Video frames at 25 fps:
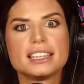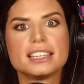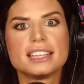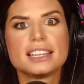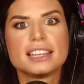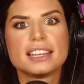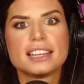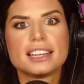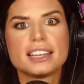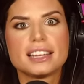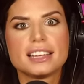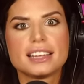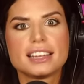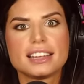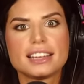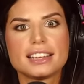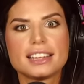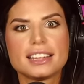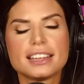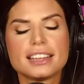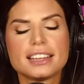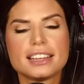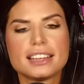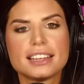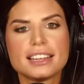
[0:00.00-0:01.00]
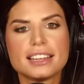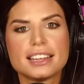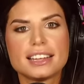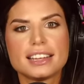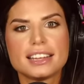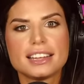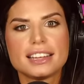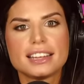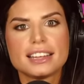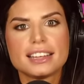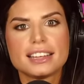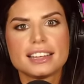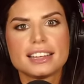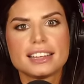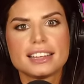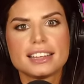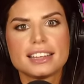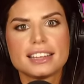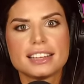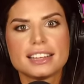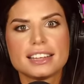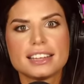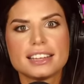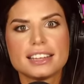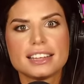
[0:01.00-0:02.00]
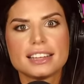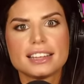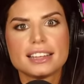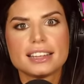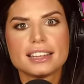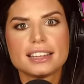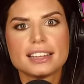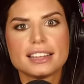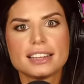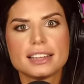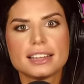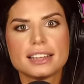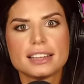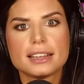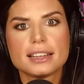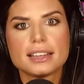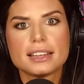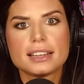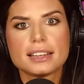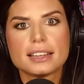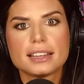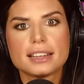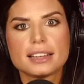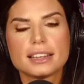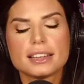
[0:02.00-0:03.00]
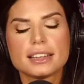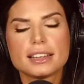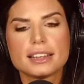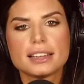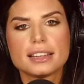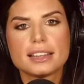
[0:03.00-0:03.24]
(silent)